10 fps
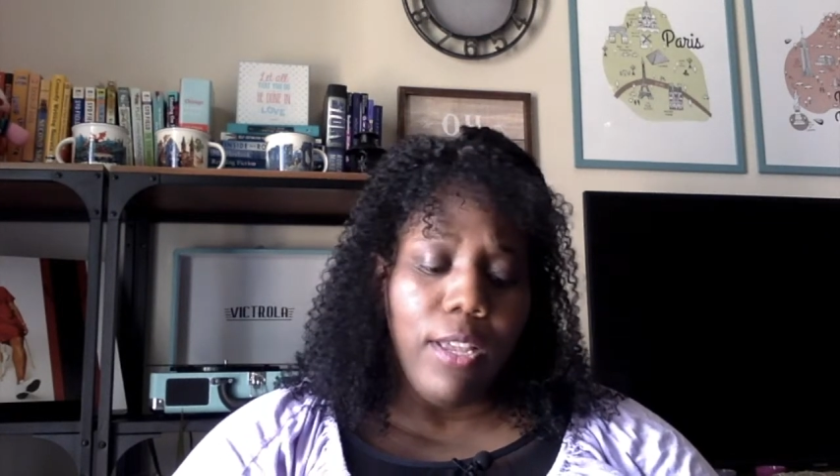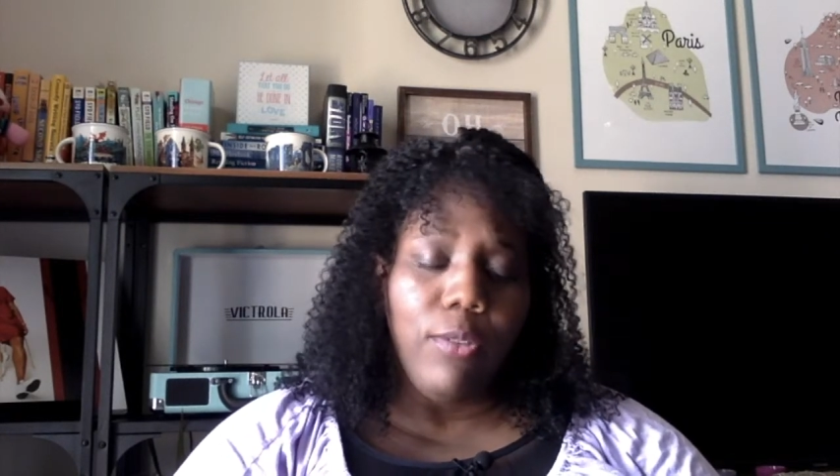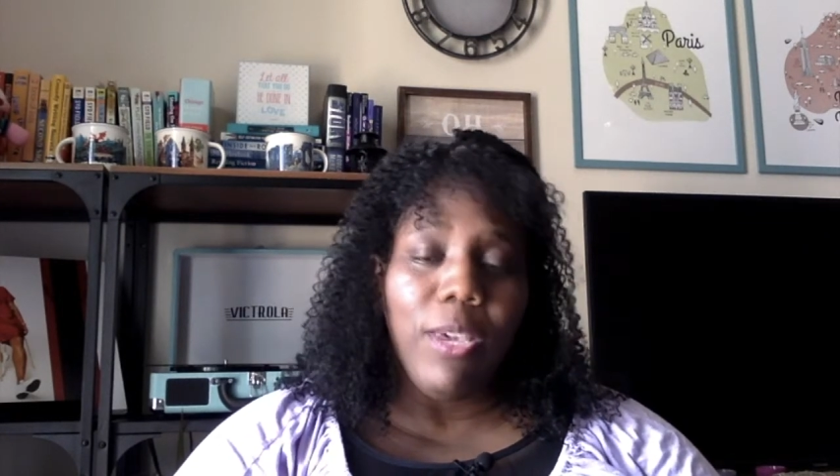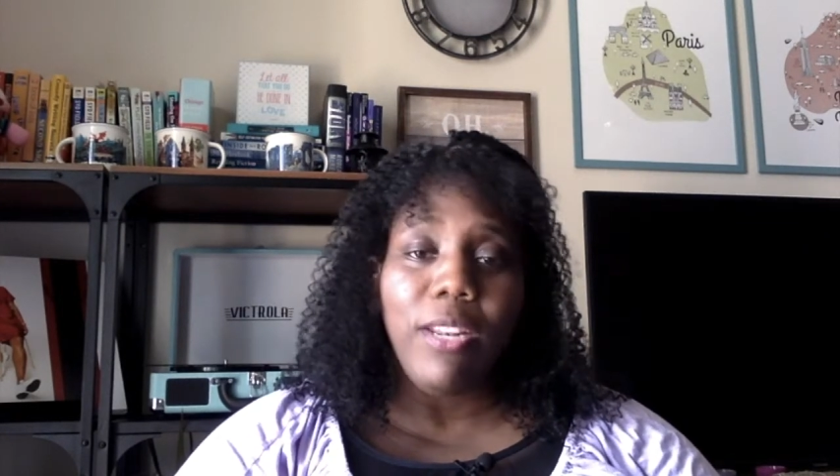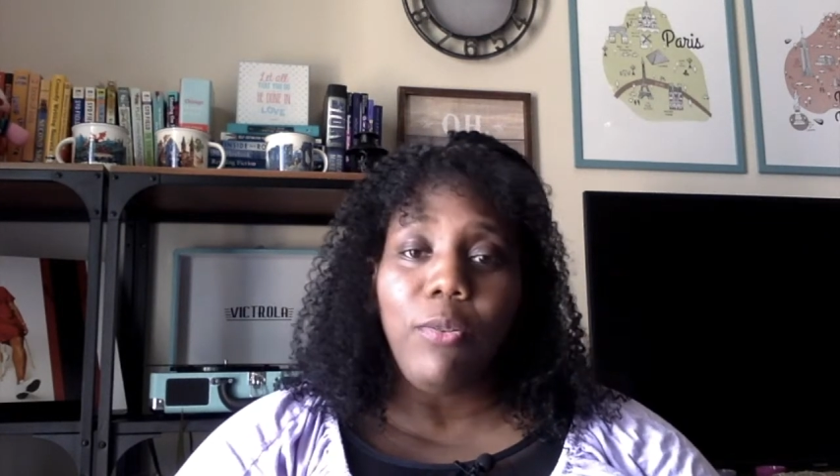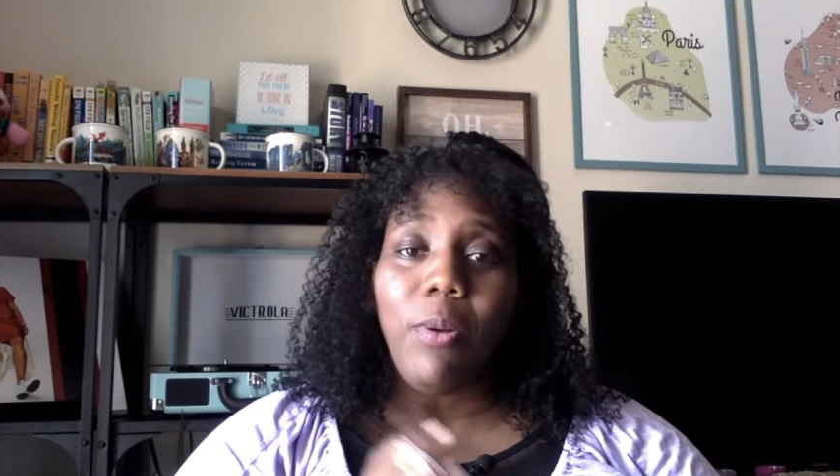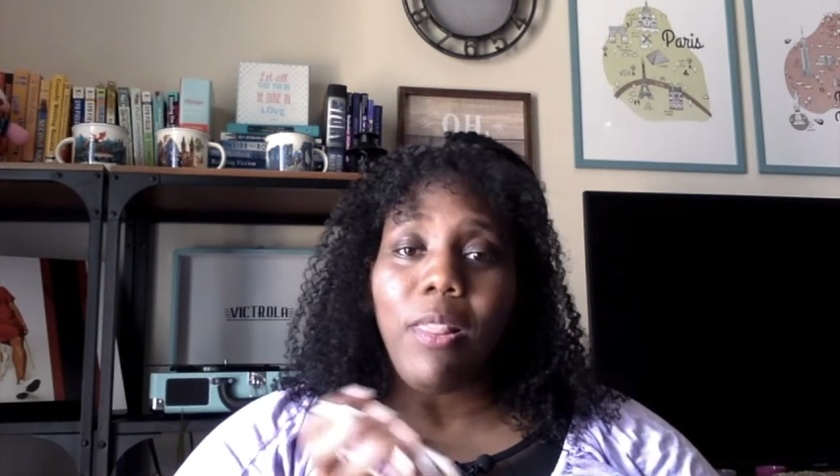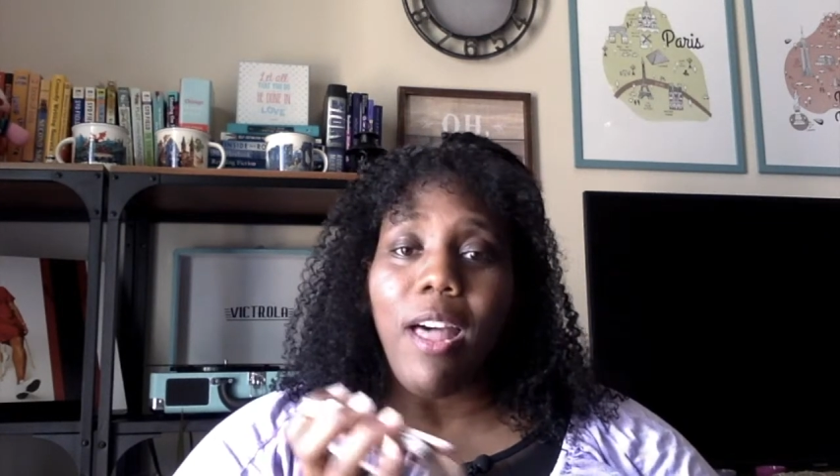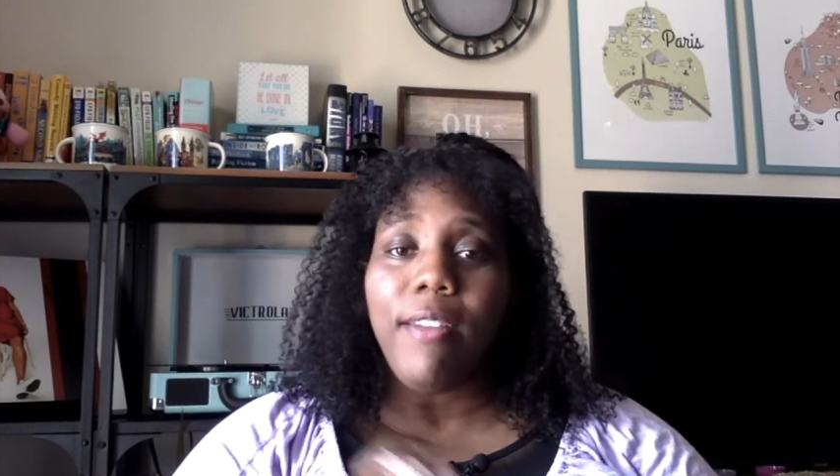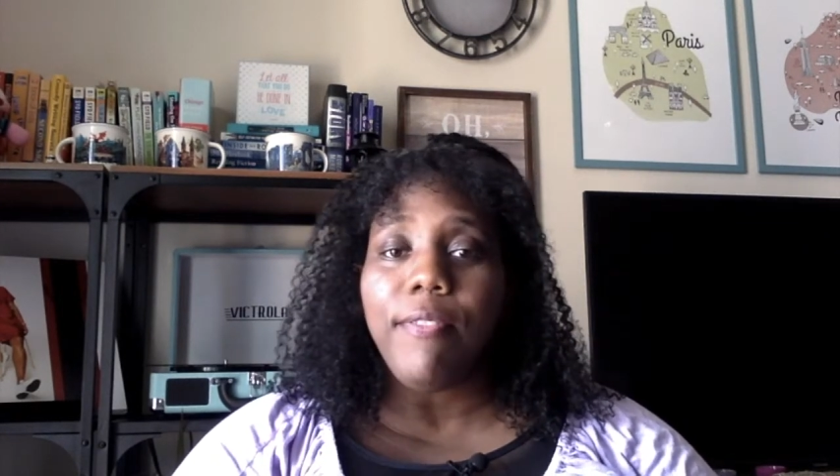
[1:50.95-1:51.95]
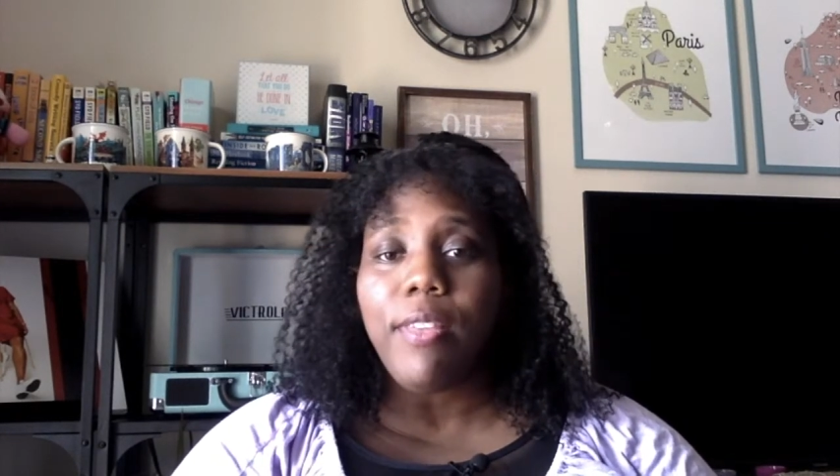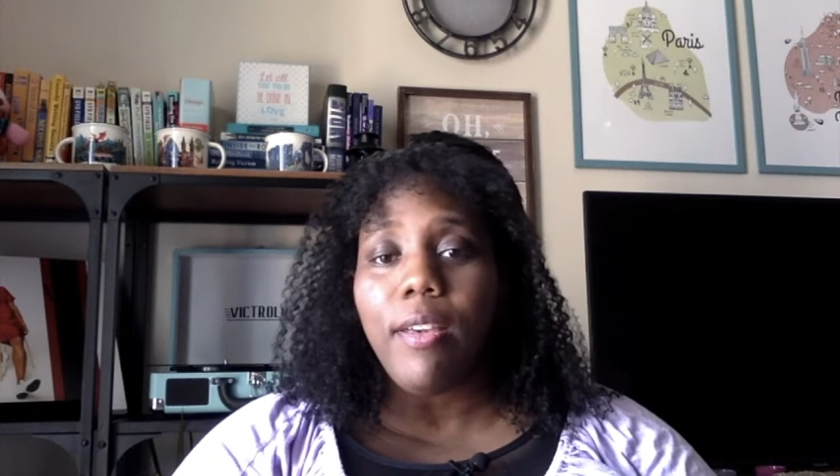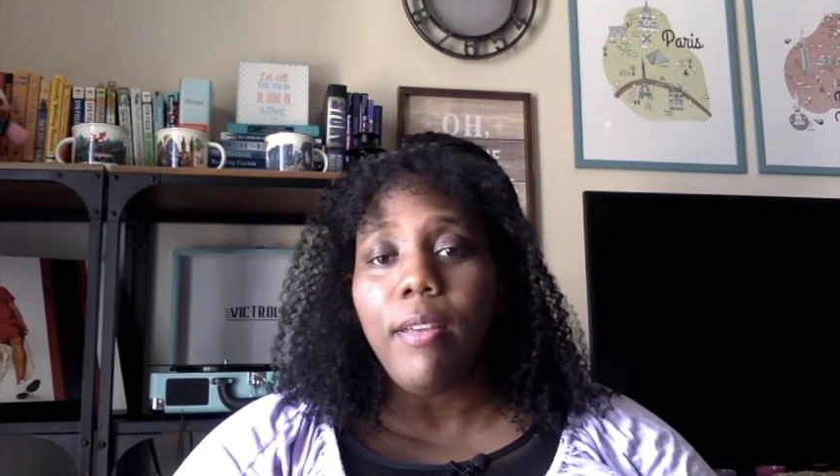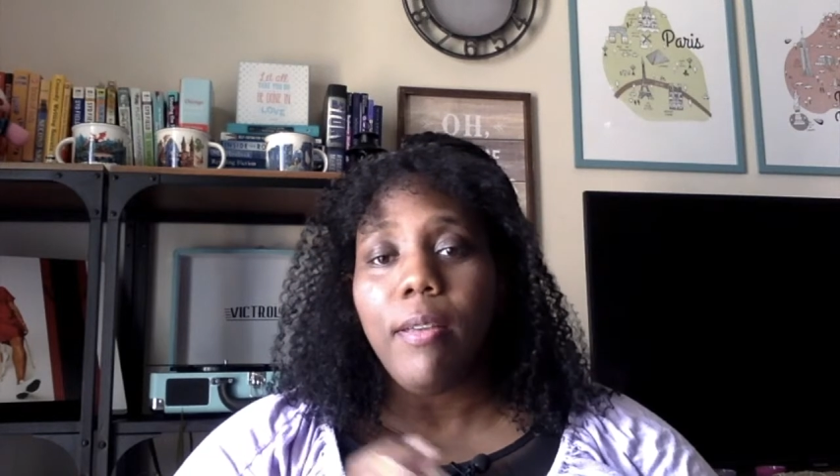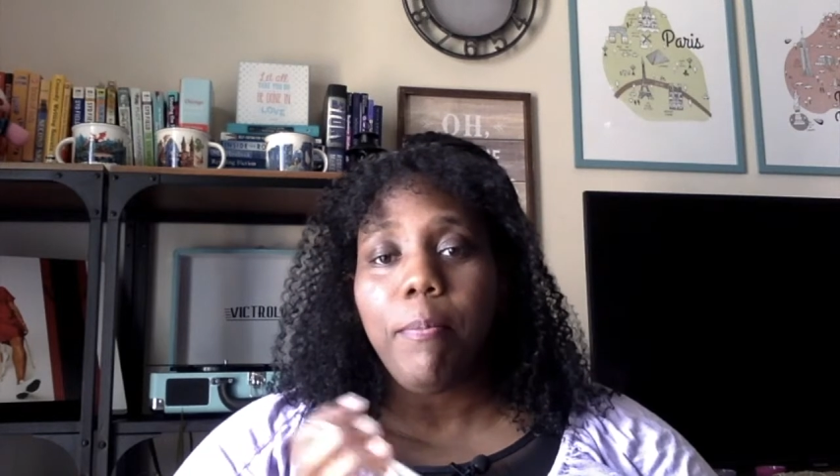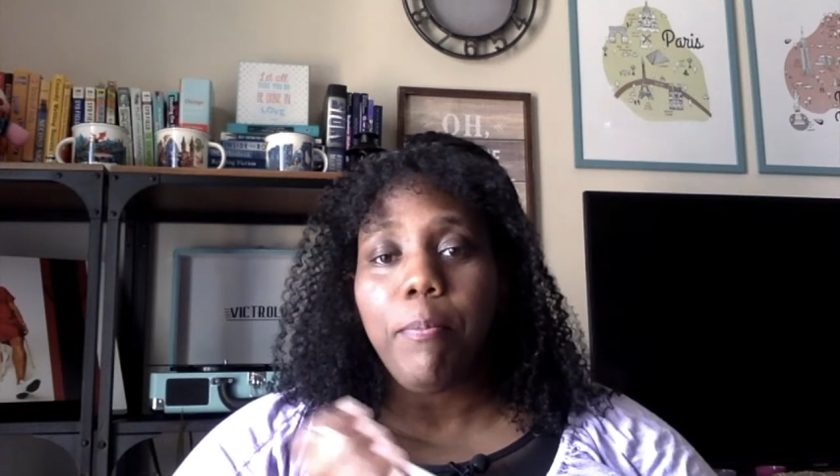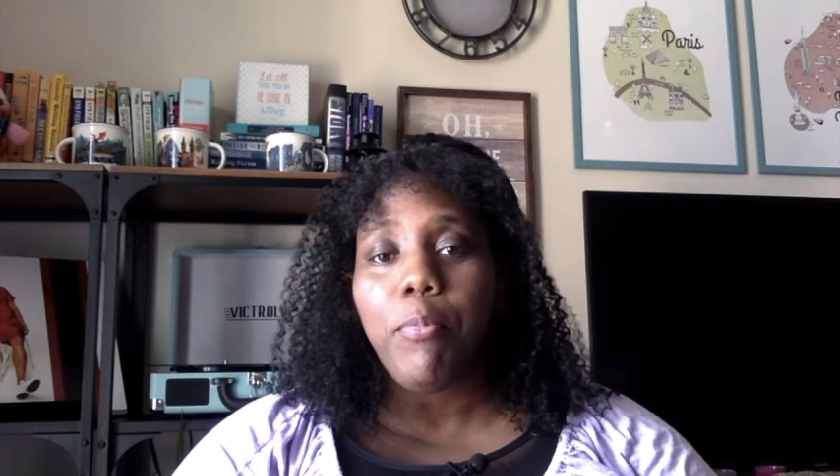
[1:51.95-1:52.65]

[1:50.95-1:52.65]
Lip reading: you can do a lot of the